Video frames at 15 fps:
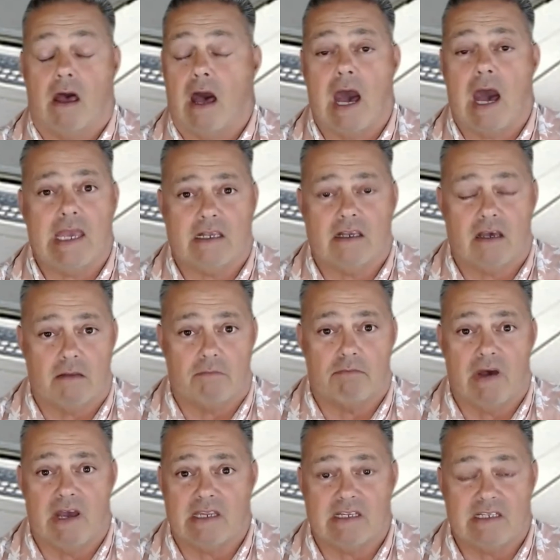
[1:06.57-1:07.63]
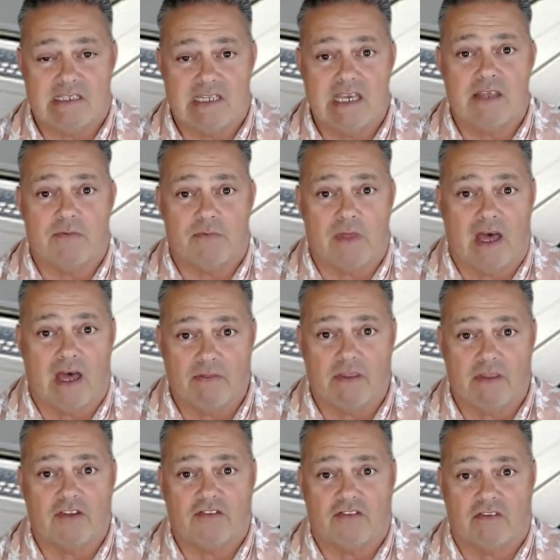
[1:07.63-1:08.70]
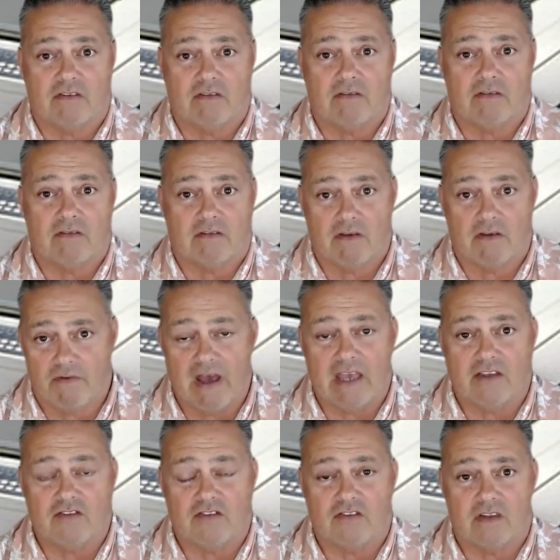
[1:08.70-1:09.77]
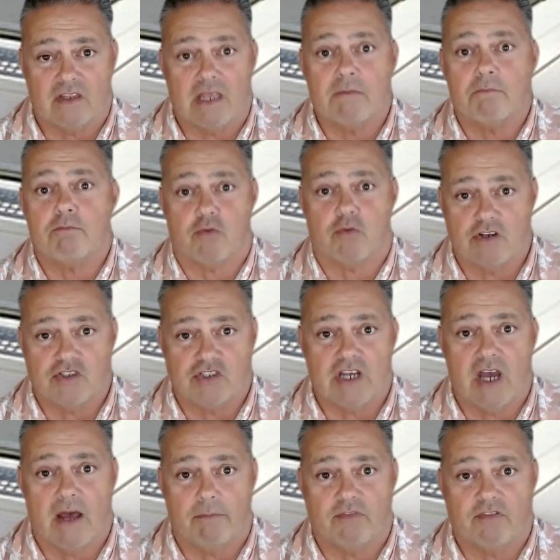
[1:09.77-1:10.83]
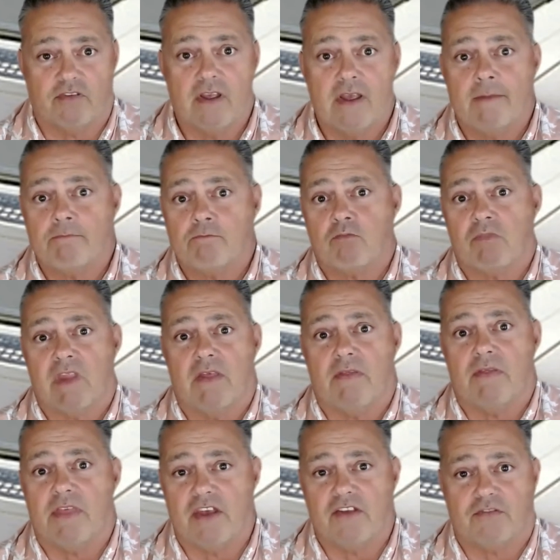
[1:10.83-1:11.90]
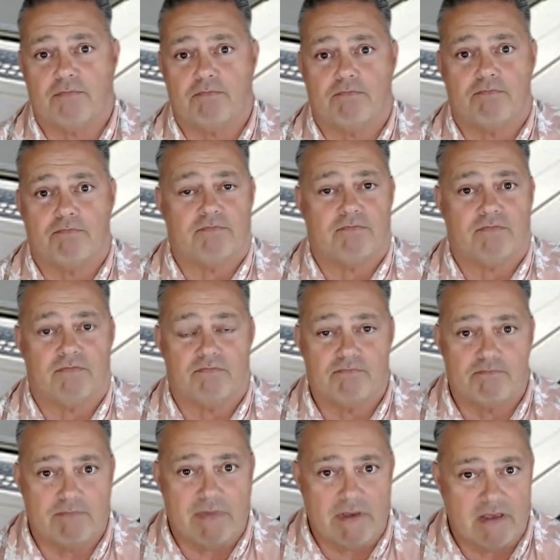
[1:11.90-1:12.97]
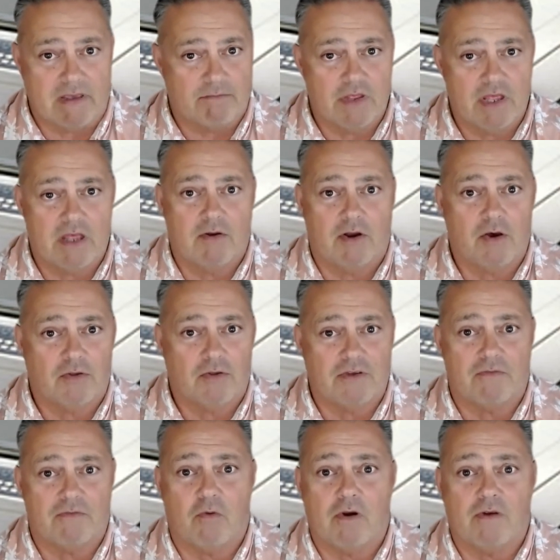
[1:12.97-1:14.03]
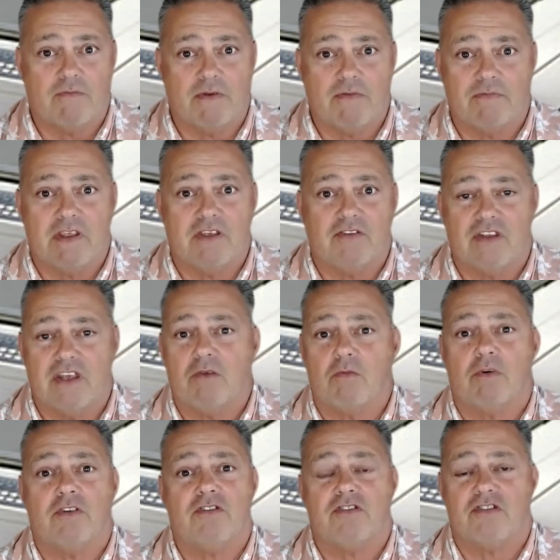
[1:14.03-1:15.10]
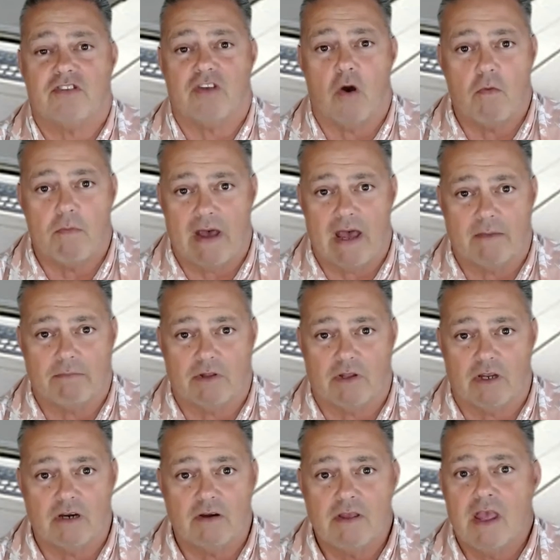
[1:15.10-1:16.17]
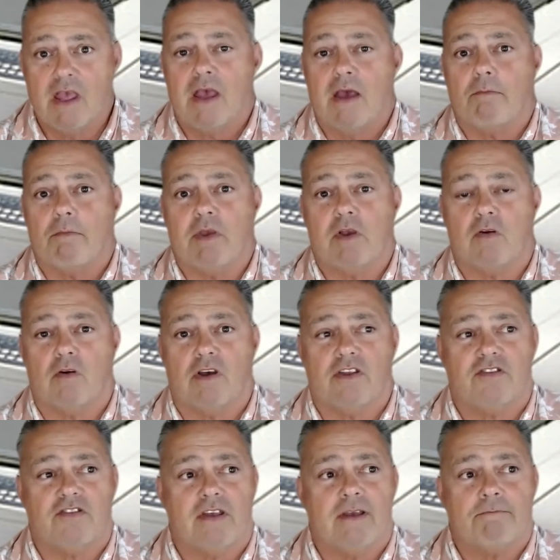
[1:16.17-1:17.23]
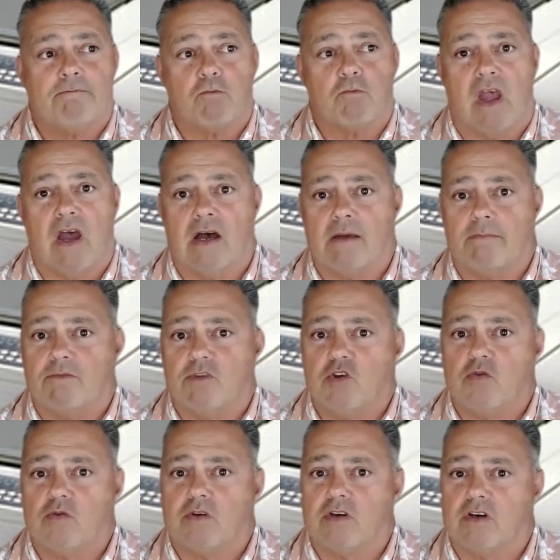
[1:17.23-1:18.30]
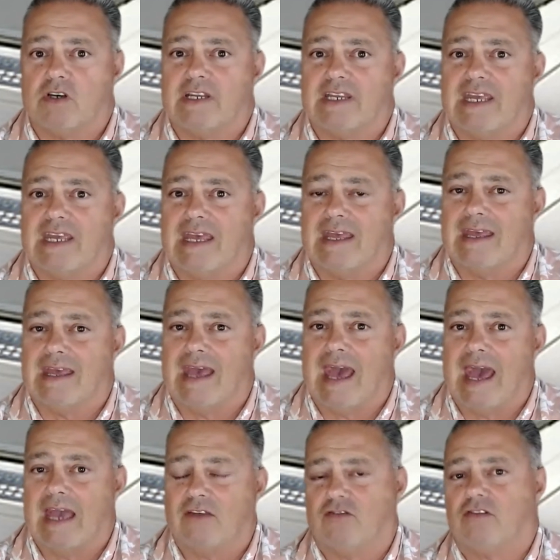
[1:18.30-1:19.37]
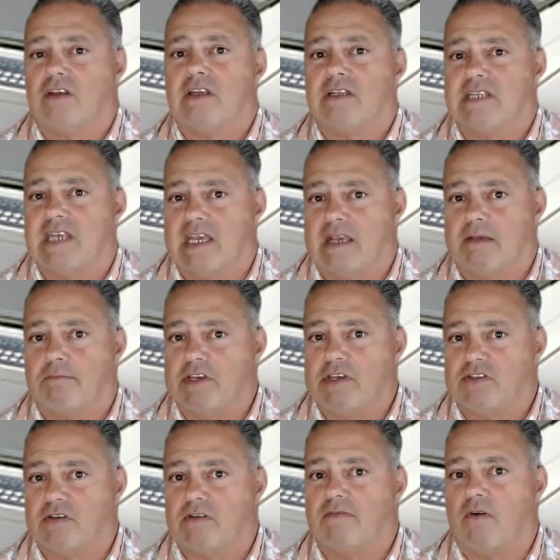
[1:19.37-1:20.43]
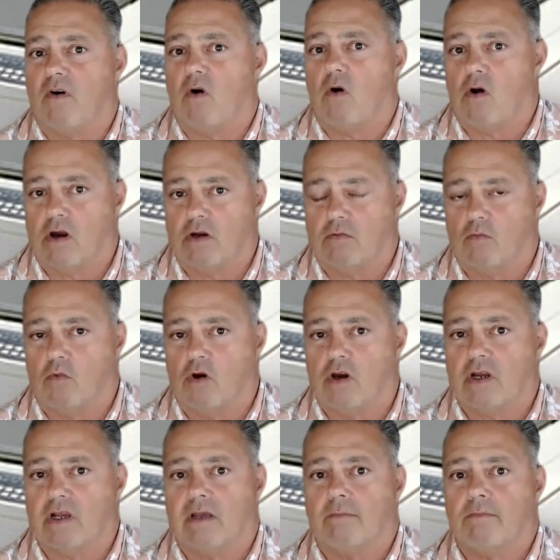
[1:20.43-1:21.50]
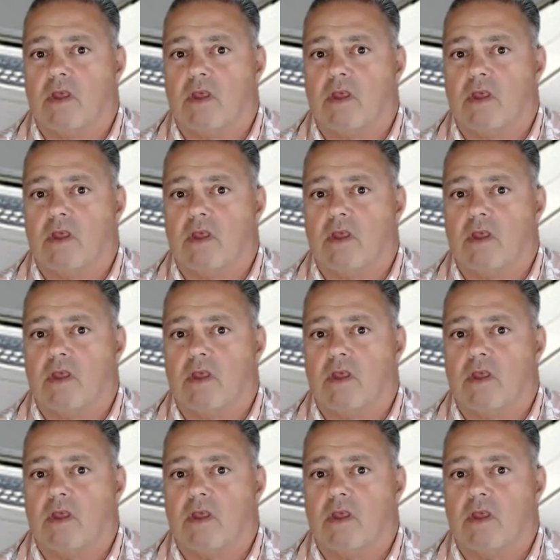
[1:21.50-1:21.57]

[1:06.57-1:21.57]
I cut my teeth on this device in print shops. This Minolta 450Z was so popular because you could actually take a piece of artwork,